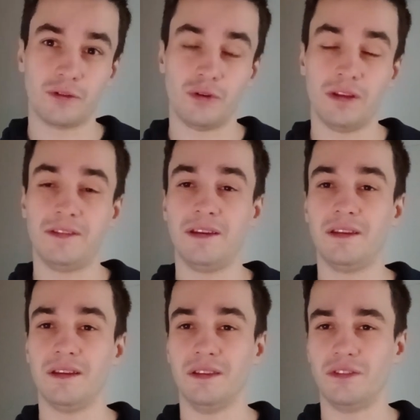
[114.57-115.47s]

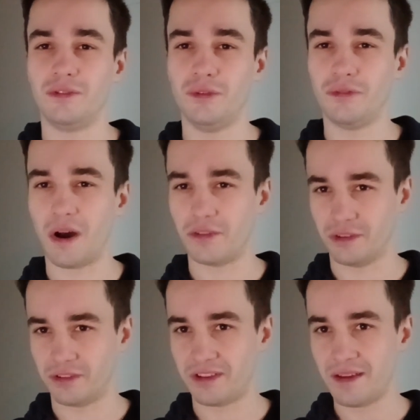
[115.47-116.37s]
Created in
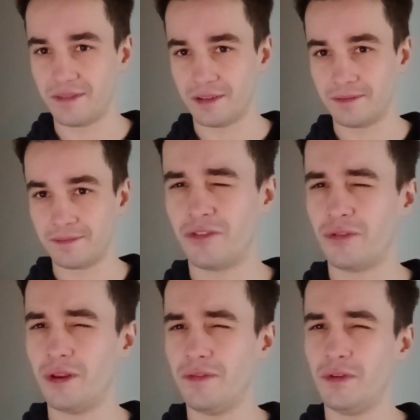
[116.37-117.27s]
2007,
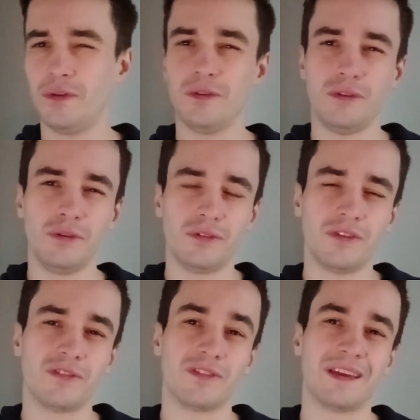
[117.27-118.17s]
Street View
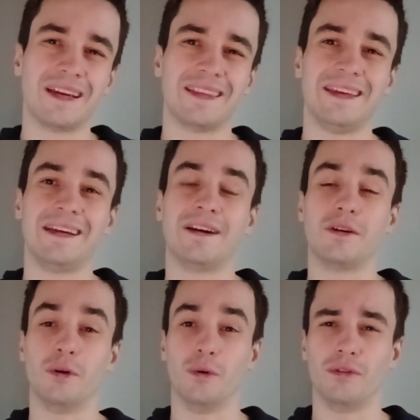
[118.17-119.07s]
uses a technique
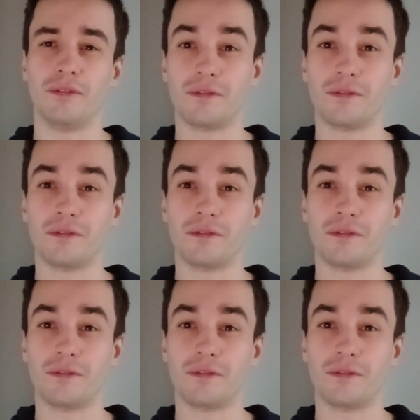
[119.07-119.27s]
called